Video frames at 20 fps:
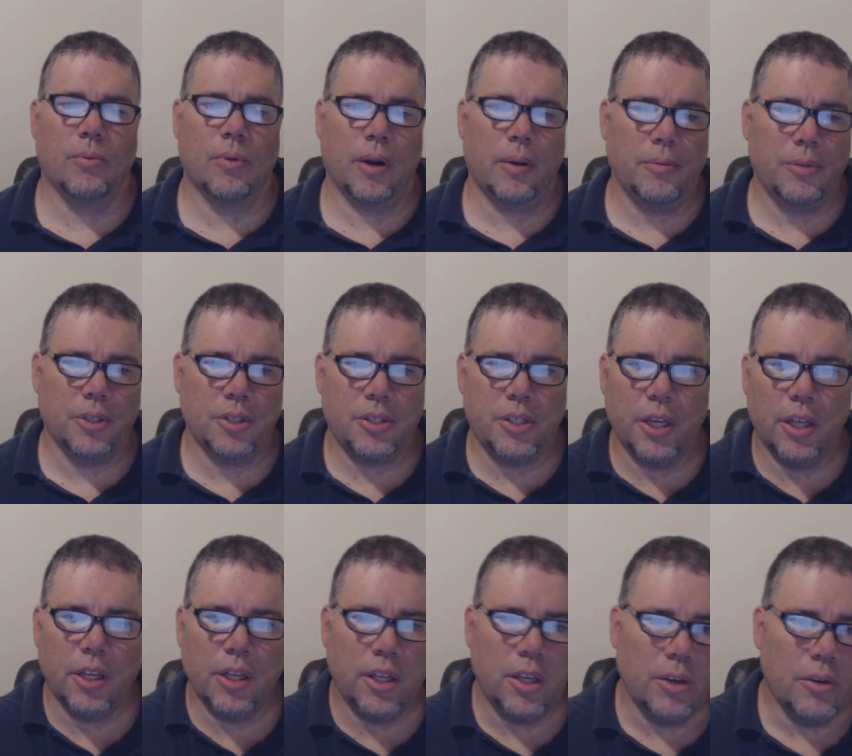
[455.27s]
what I'm just
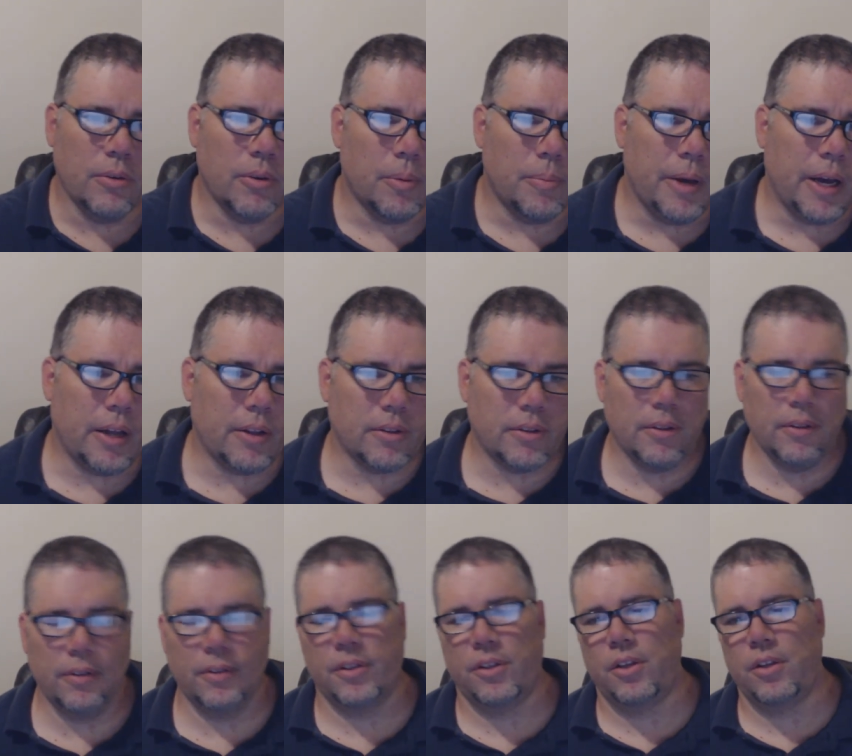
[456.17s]
telling you about
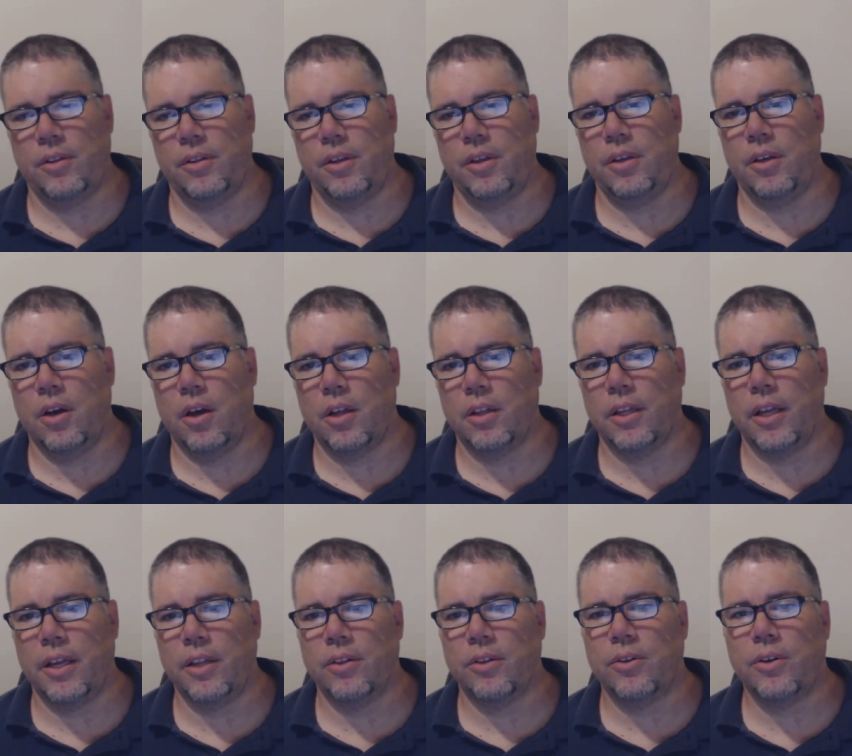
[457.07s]
the the
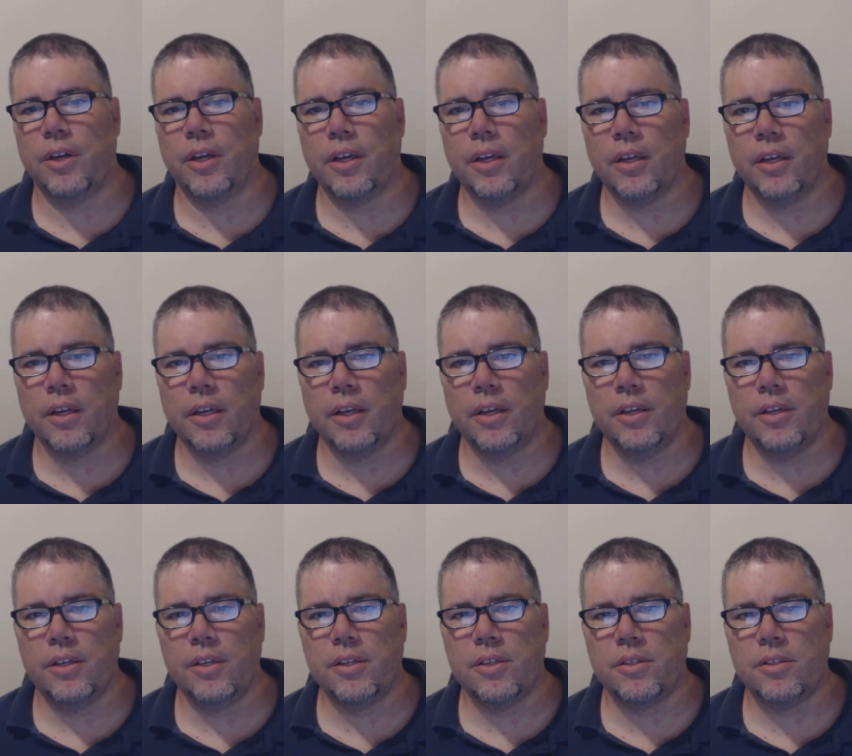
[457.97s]
online learning
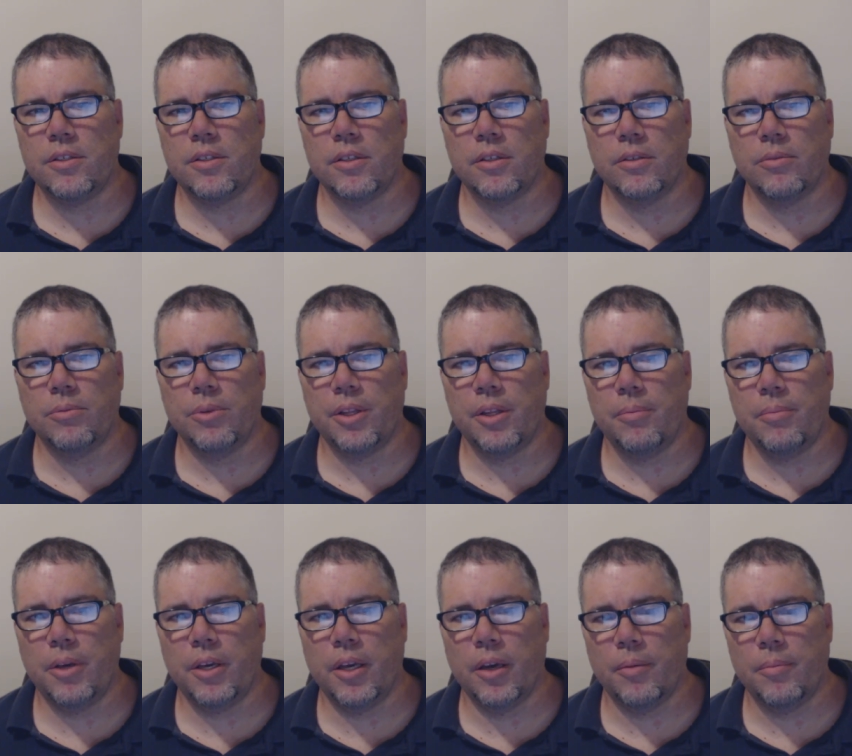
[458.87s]
is with
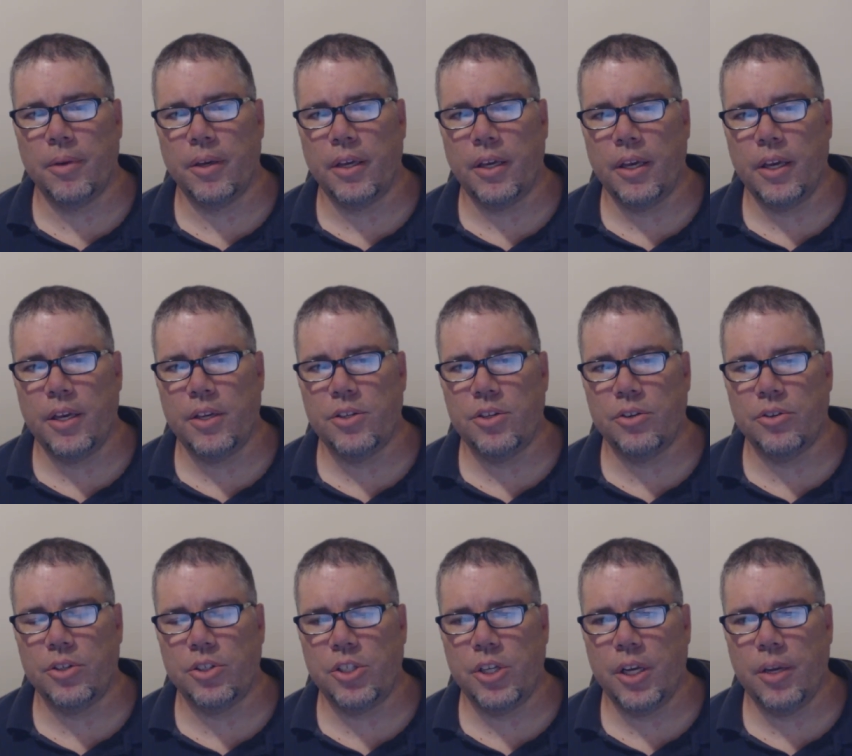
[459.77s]
it becoming
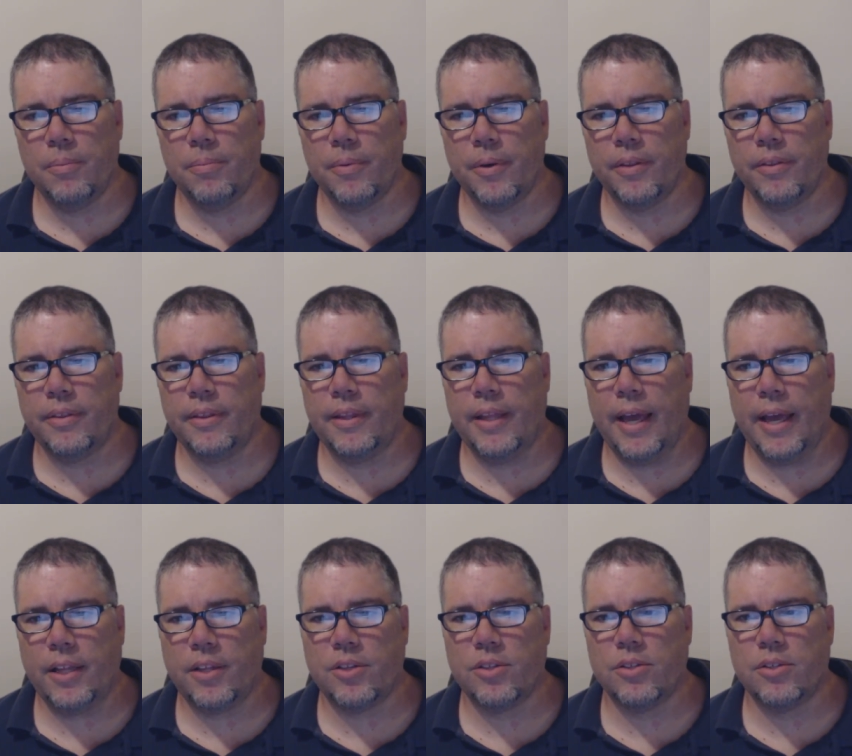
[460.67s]
easier and cheap
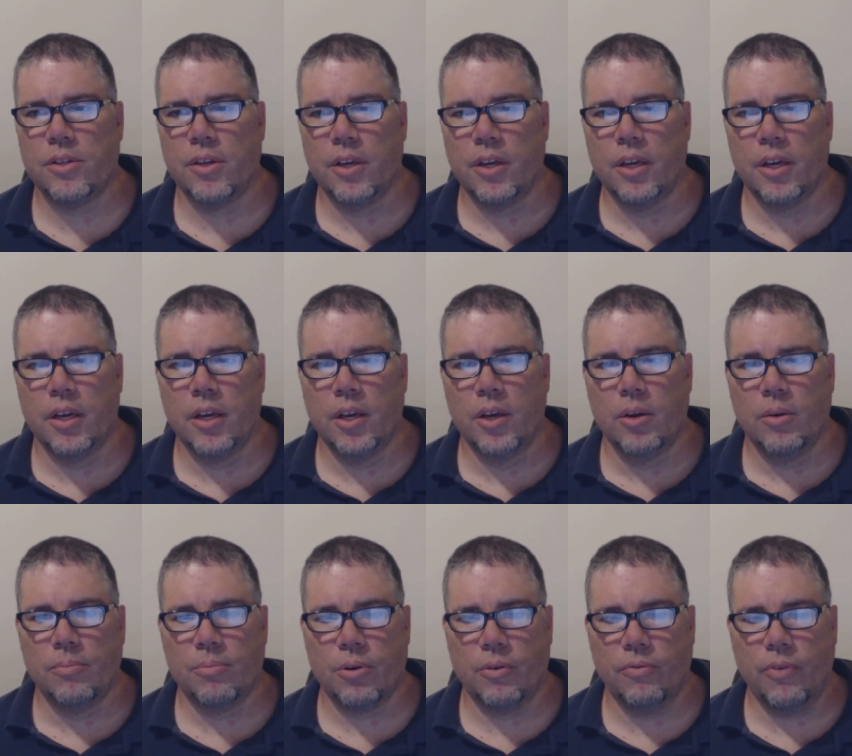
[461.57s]
that's
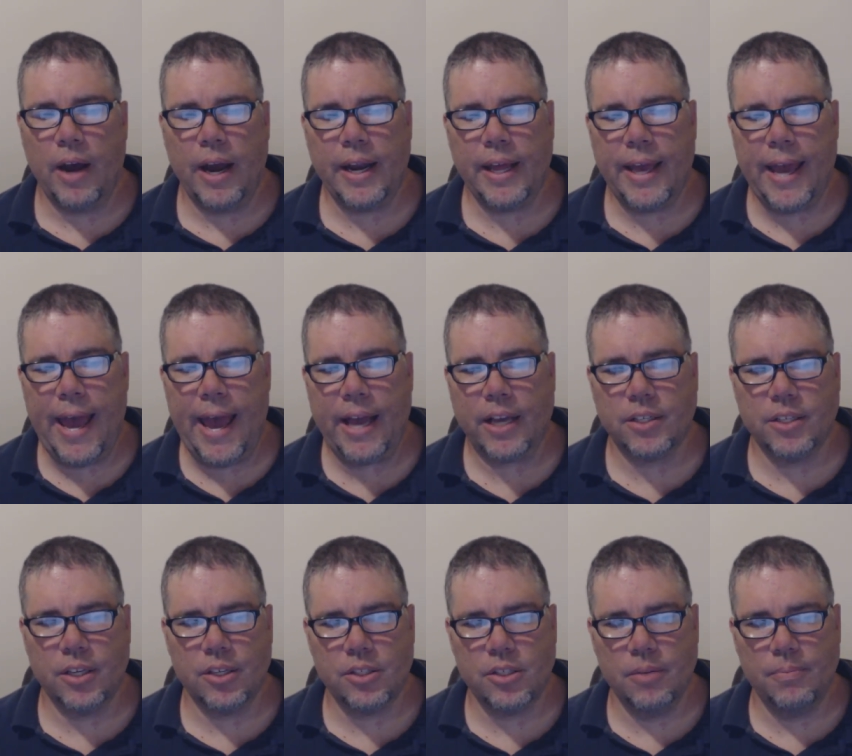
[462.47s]
providing
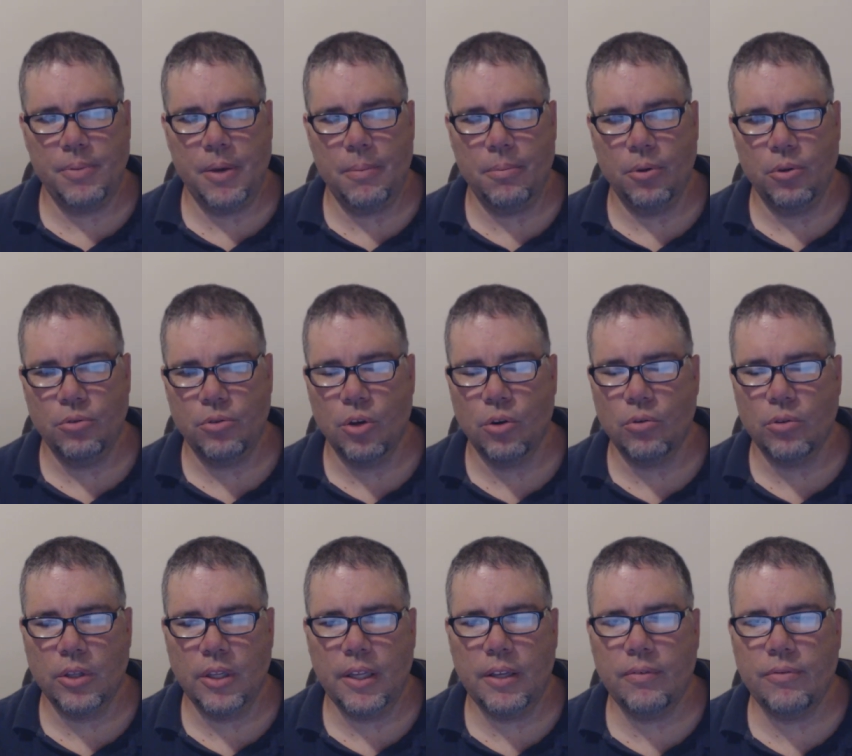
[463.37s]
access to people who
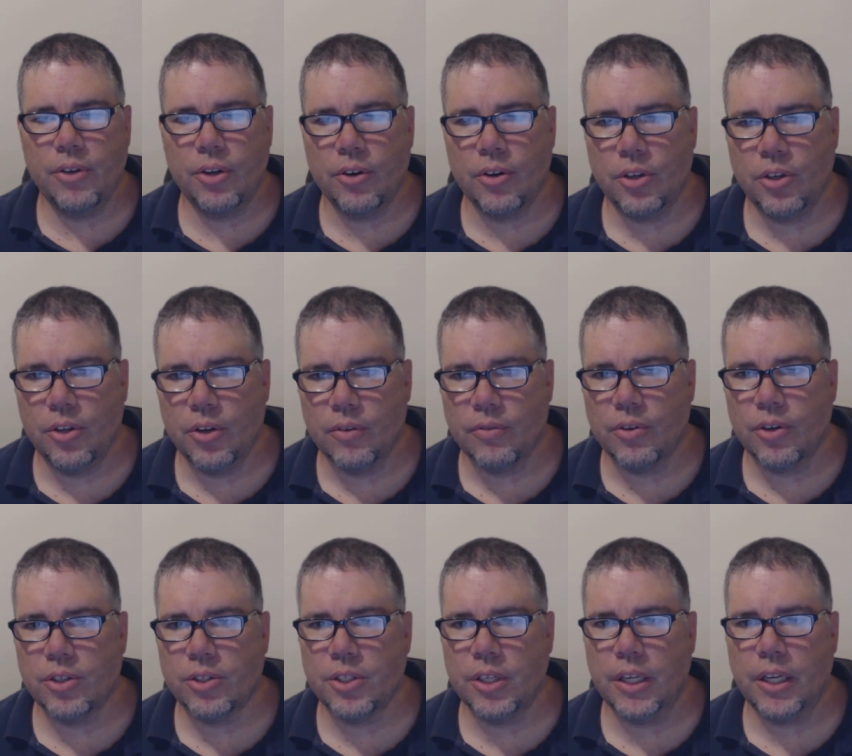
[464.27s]
don't live near a
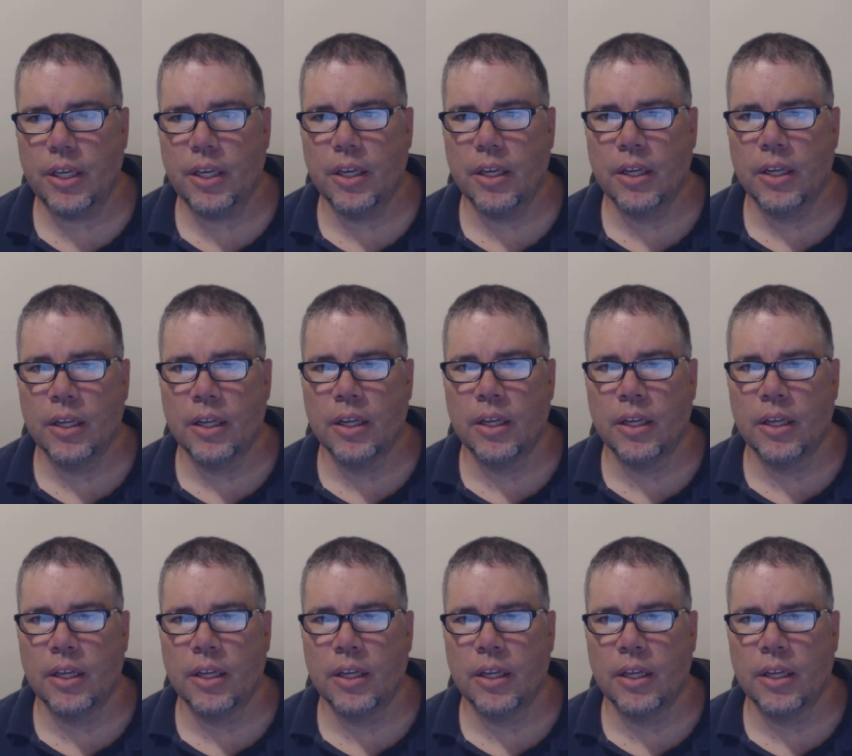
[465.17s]
university